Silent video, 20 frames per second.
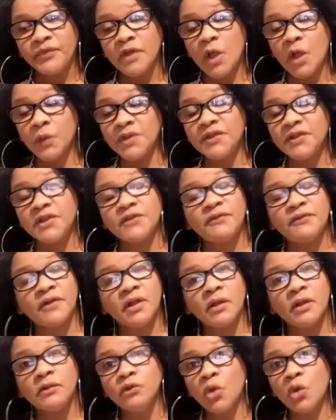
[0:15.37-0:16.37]
now this is
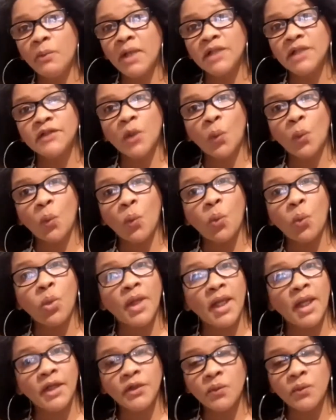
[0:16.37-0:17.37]
for no matter
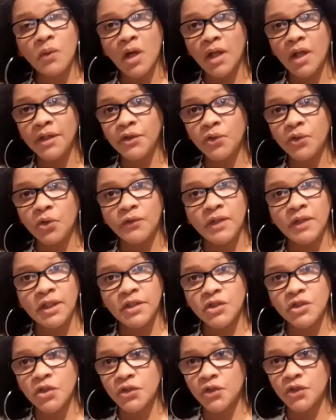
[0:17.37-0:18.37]
where you are in your
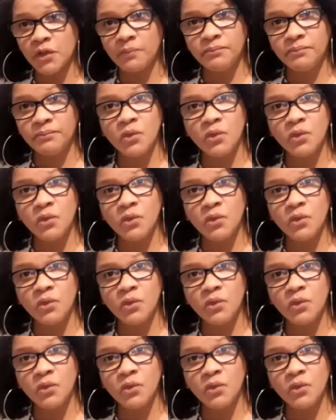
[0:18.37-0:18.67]
relationship,